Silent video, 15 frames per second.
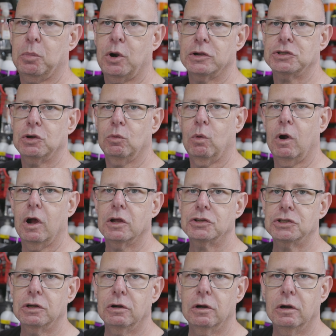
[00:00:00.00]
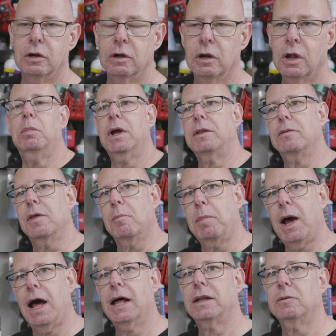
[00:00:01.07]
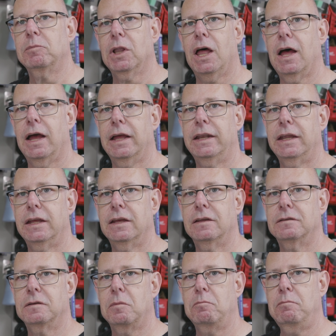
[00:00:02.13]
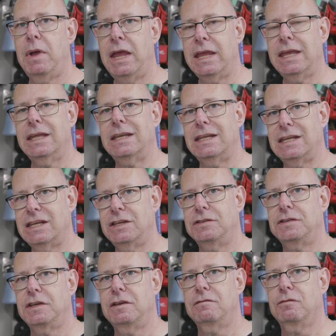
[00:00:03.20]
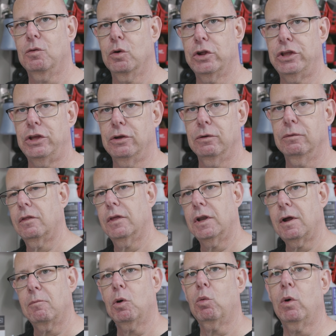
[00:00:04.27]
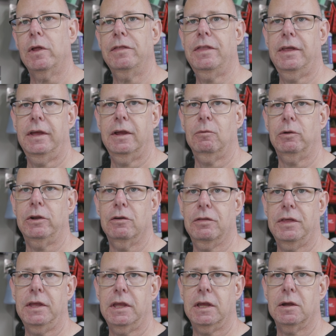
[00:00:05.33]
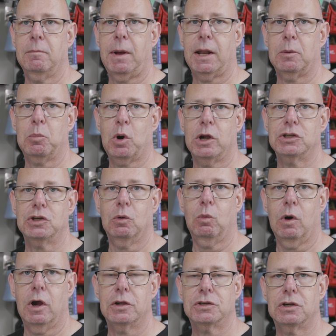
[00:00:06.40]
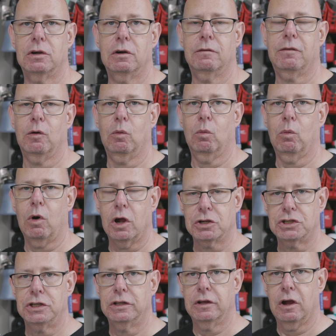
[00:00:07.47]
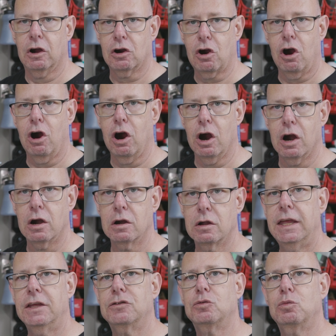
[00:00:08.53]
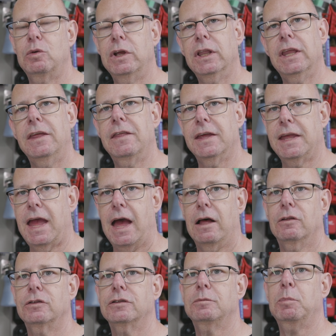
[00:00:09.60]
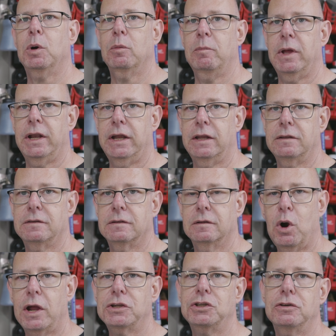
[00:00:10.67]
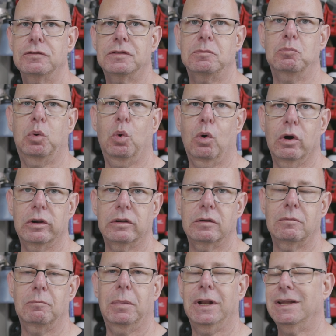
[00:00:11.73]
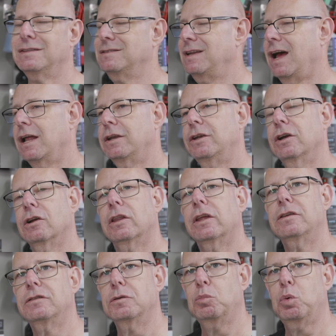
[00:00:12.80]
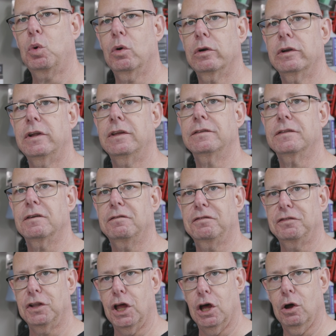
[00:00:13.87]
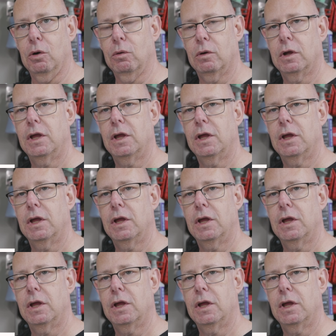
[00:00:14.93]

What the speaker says: pressure washer. But the bottom line is make it easy for you. The number one thing when you're thinking about a pressure washer for washing a car is really the gallons per minute. Pressure is important, but it's not nearly as important as the flow,